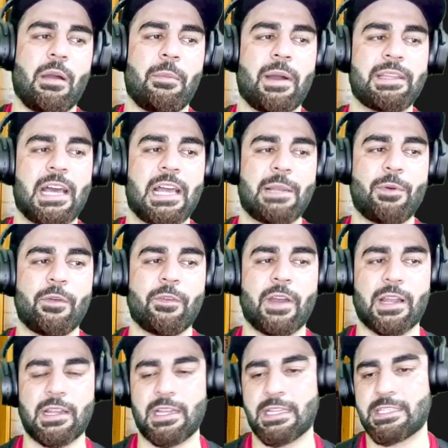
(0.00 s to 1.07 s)
the help of
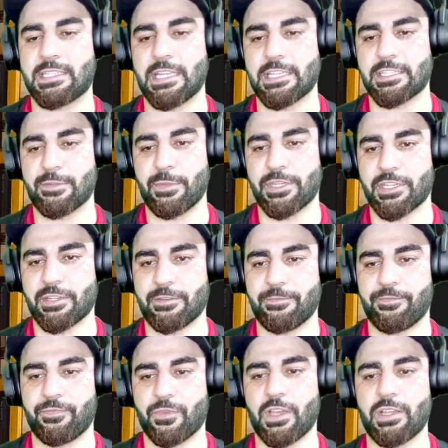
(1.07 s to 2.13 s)
kernel density estimation.
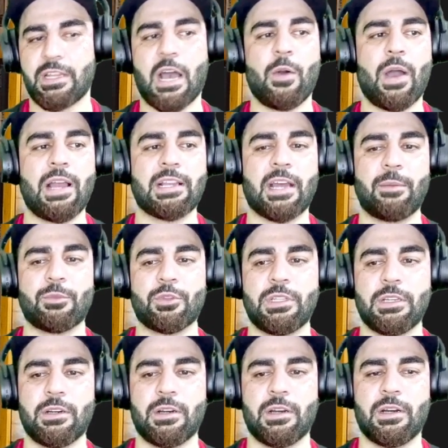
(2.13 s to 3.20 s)
Okay, now I'll come to the
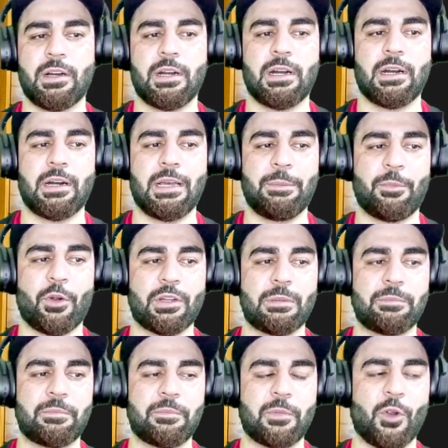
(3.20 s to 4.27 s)
important
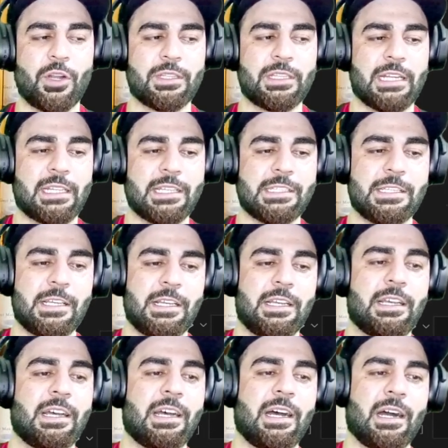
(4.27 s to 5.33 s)
plot, that is
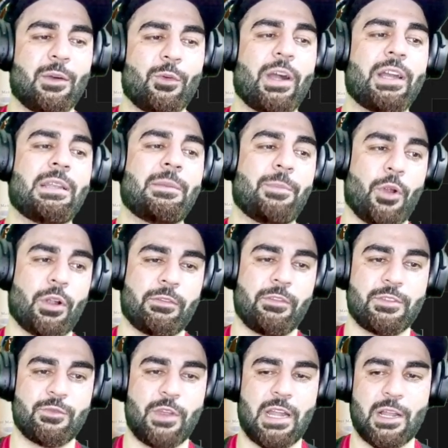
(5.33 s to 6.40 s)
Voilin plot, which
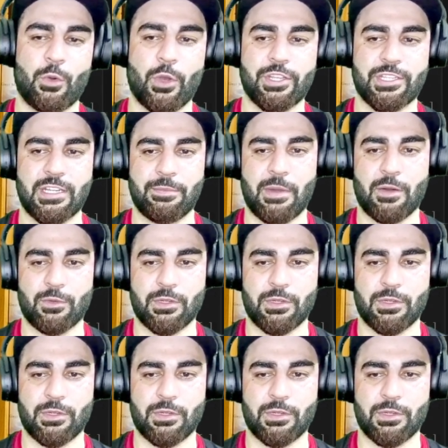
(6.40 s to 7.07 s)
we had a question about.